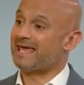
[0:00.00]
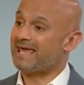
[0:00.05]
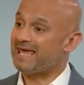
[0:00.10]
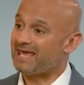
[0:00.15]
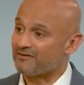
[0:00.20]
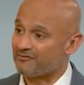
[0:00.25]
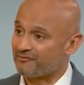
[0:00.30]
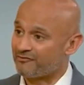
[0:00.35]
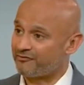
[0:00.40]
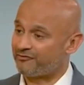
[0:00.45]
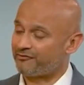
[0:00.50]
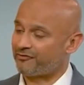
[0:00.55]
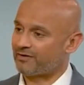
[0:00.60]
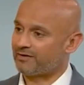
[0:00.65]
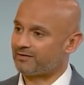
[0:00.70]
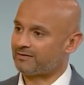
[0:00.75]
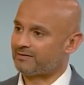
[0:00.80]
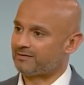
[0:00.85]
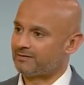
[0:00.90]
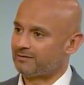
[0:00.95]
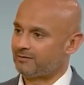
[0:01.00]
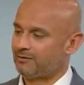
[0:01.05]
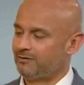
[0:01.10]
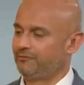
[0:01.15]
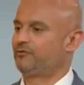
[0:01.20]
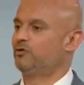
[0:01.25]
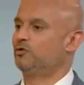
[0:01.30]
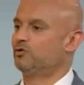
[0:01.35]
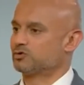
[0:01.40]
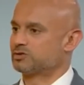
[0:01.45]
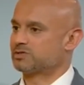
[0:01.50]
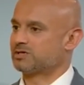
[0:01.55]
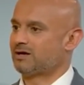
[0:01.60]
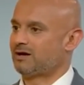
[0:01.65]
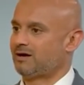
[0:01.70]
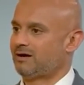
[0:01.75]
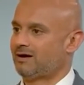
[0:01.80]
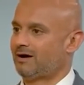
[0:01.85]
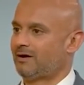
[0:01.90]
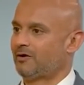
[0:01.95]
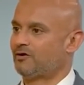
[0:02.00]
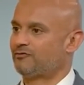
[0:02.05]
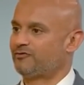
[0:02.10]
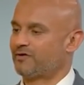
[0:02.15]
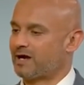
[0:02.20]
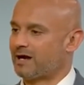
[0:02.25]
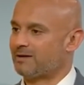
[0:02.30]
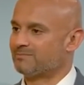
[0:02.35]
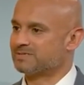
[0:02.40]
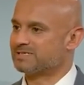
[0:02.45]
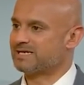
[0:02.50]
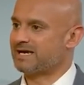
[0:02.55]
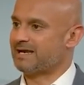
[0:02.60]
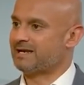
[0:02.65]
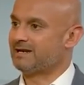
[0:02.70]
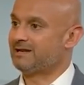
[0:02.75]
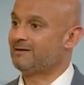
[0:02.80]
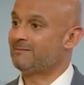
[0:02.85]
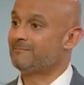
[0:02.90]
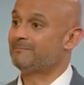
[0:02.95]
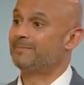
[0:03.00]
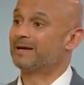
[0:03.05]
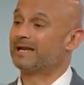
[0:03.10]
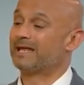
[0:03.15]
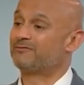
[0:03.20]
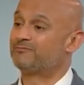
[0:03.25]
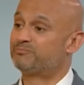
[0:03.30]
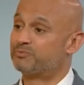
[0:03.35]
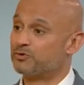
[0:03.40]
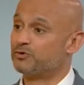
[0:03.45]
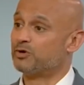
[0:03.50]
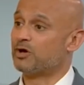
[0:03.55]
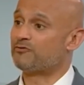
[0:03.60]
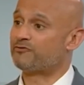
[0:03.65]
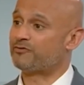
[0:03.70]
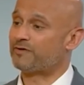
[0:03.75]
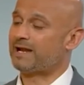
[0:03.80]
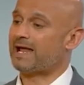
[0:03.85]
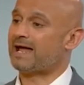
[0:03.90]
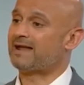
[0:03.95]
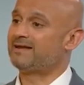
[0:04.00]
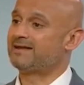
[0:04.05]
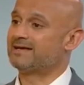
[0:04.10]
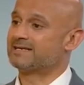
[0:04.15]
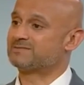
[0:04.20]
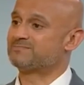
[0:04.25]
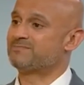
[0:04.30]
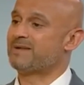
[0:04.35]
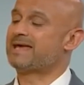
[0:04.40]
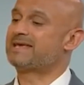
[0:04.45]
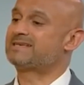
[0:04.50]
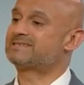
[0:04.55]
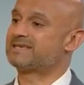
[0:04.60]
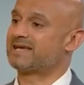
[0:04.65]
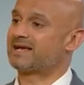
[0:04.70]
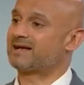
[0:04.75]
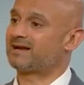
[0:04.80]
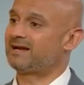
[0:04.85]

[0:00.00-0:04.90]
if, of course, an offer comes in, but if Bruno Fernandes makes it